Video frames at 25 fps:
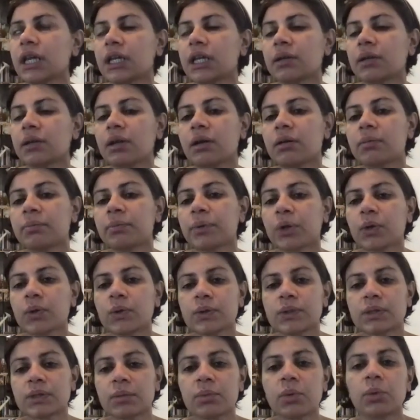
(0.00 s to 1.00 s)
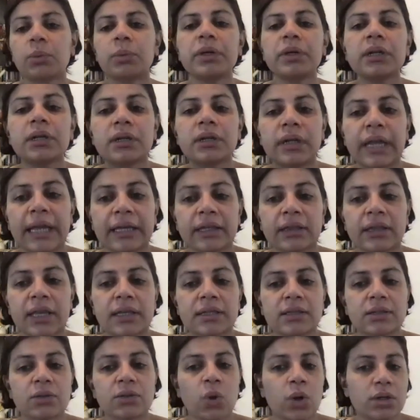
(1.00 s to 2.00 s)
And now, because the moment like
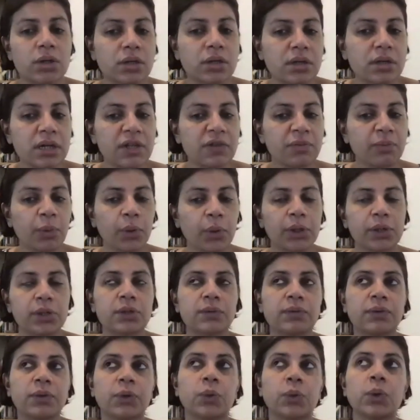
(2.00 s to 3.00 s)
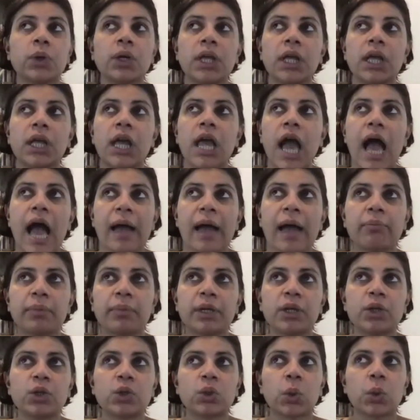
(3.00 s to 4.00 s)
there's an alternative point of view, I'm
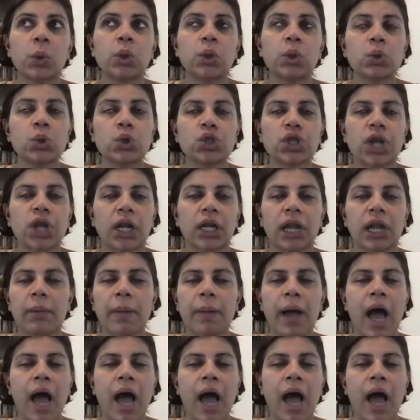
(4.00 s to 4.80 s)
being told to shut up.